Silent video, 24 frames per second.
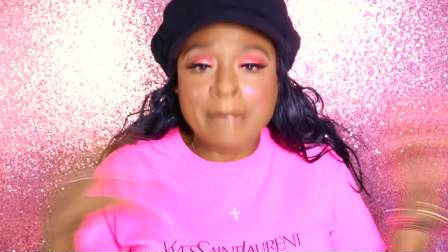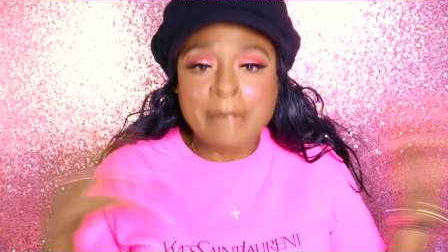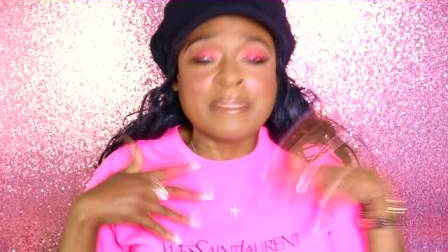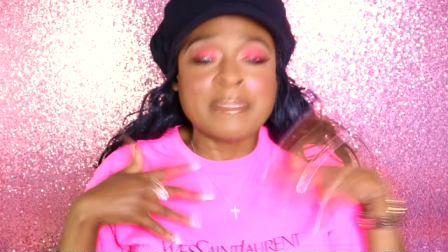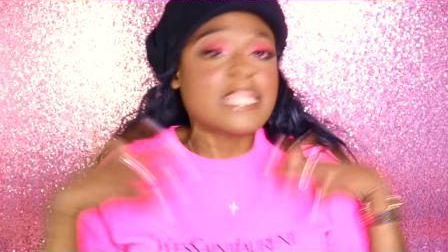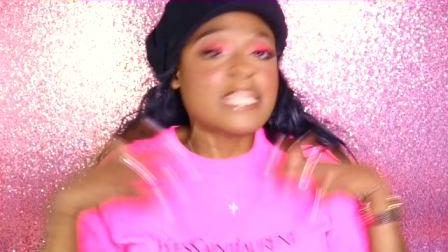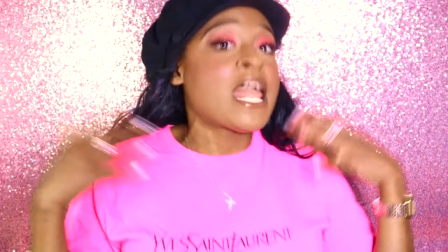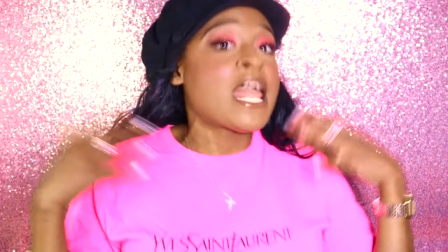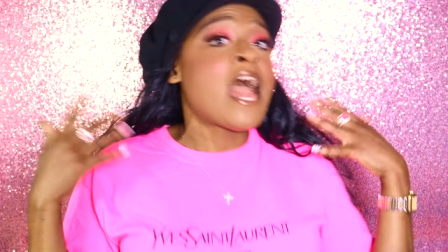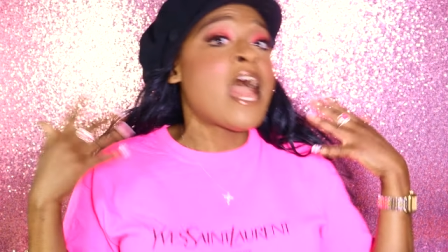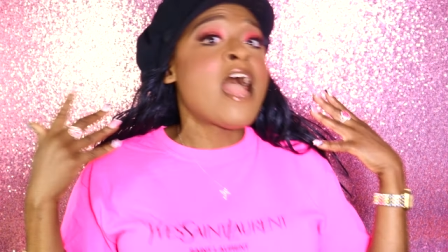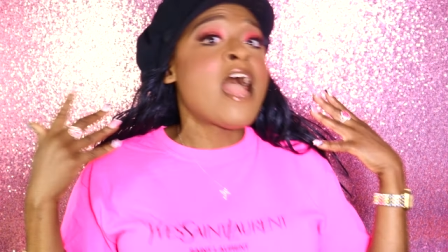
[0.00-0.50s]
I
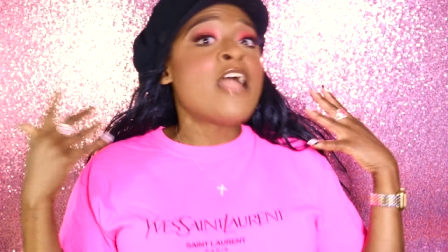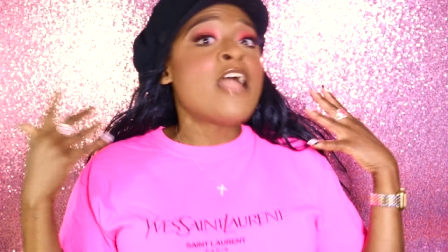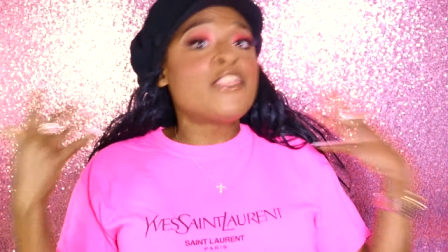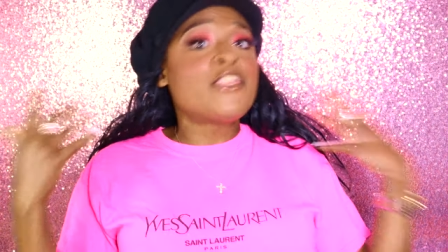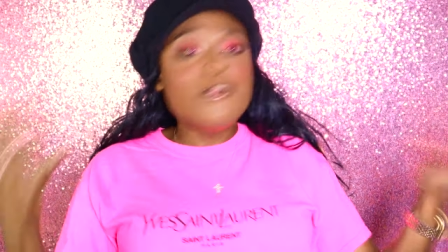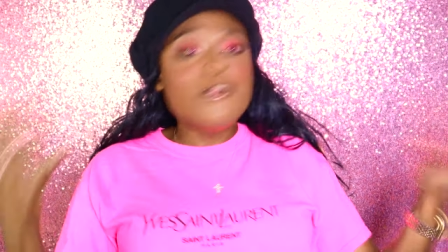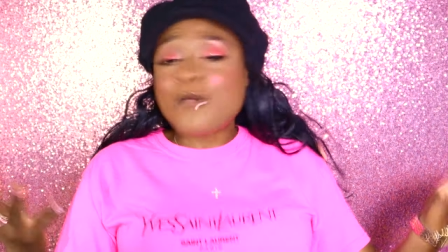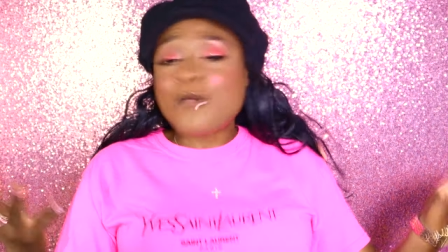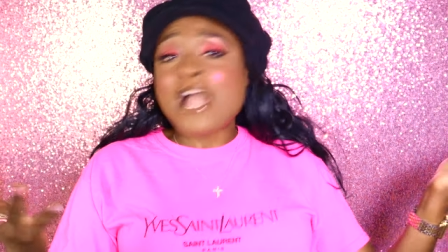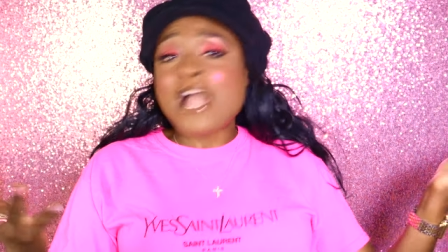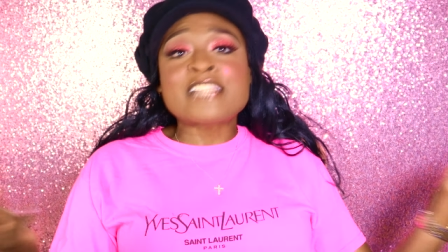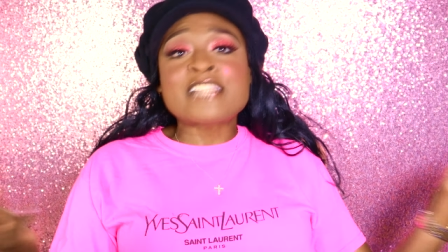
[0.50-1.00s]
mean,
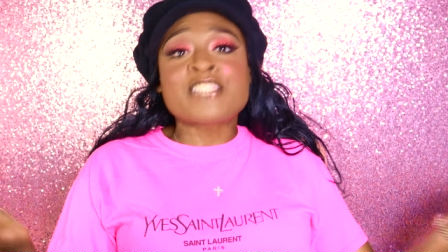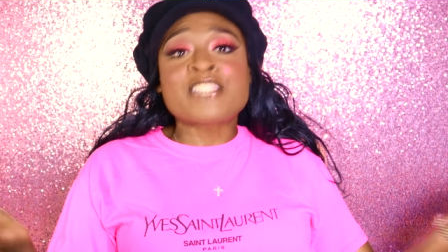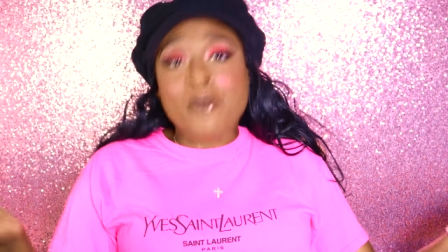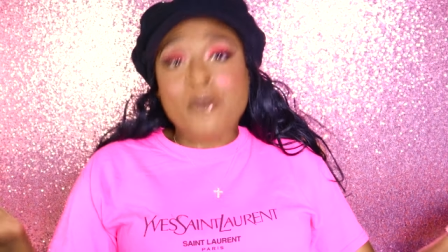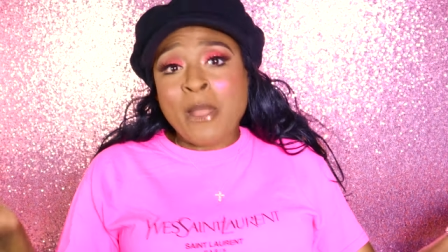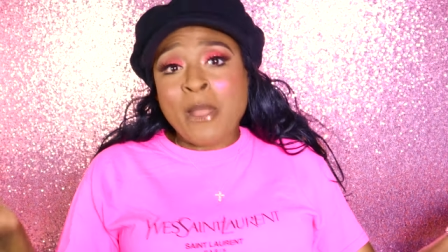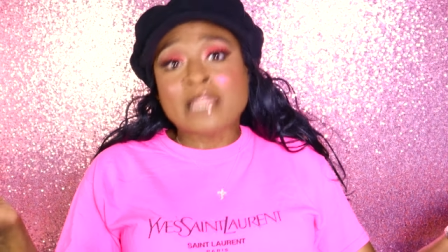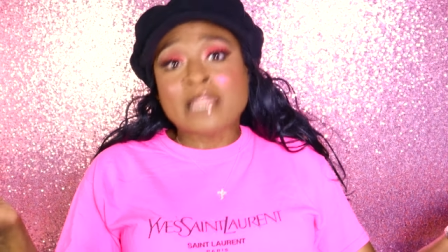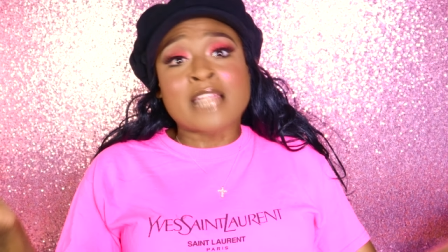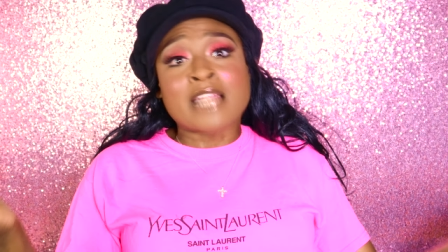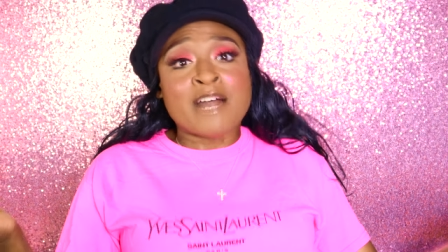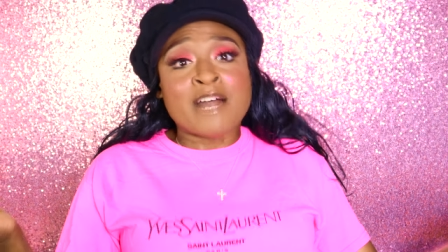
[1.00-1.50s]
you guys
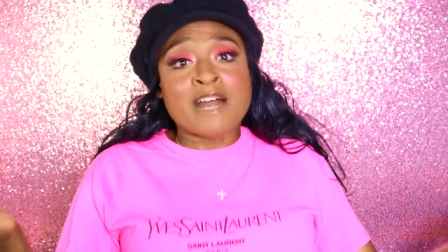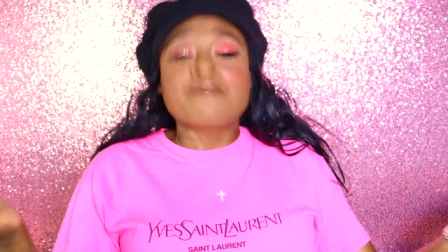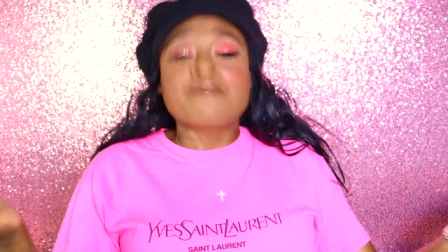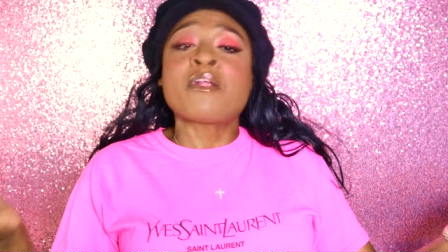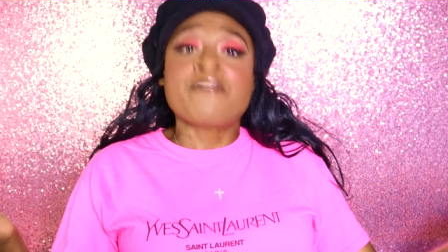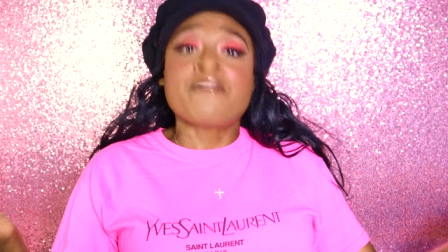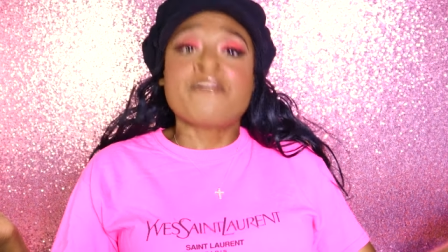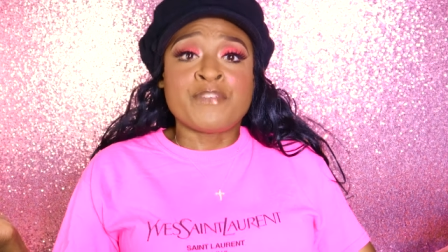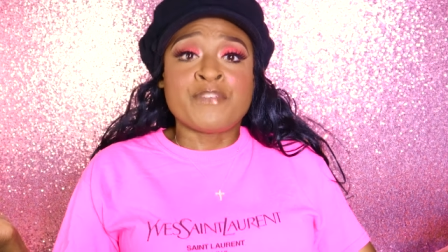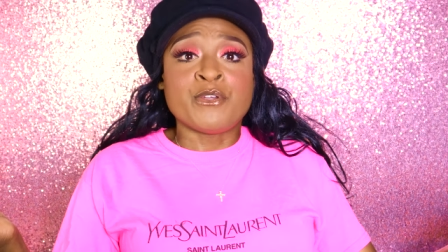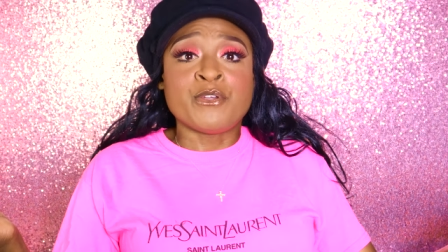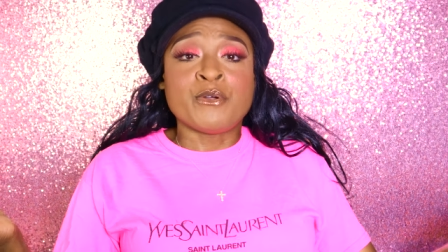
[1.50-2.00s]
know I love
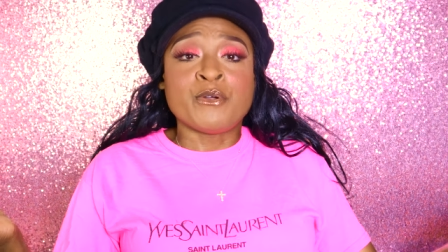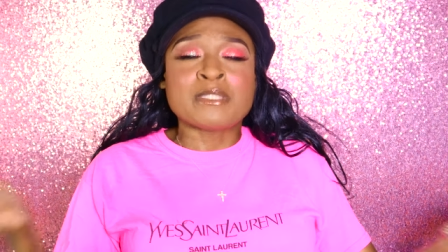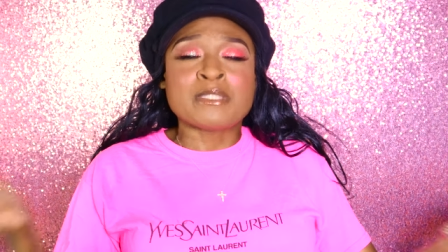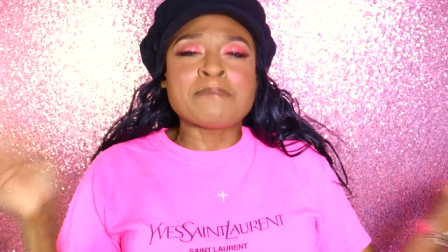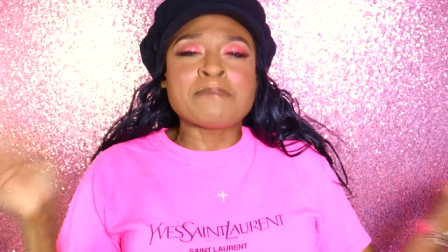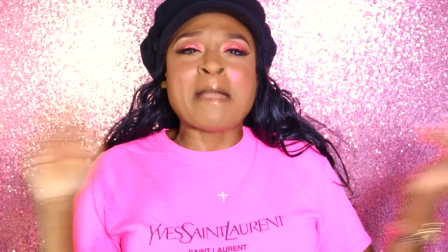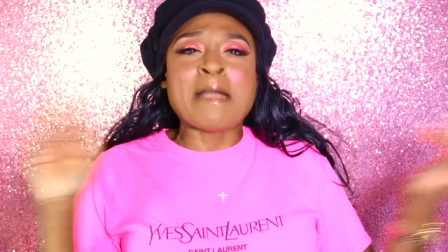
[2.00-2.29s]
perfumes.